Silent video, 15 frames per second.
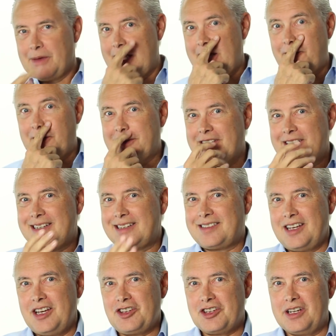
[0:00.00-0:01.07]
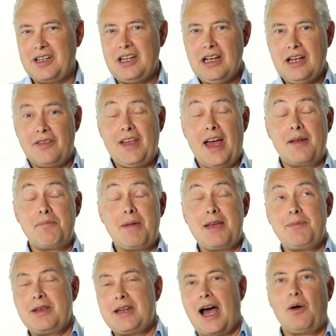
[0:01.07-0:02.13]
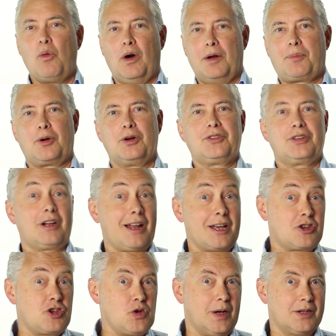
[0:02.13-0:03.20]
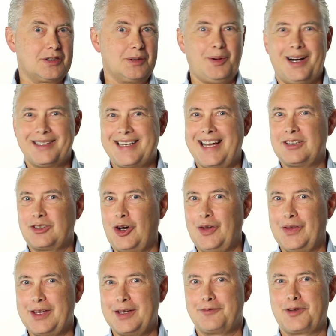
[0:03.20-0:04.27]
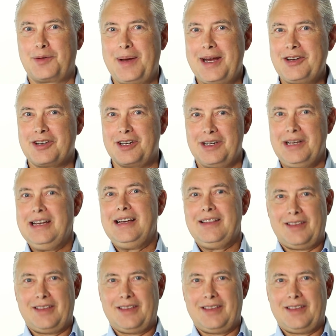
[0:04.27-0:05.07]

If it's a decision that maybe not one person, like you as the boss, has all the information,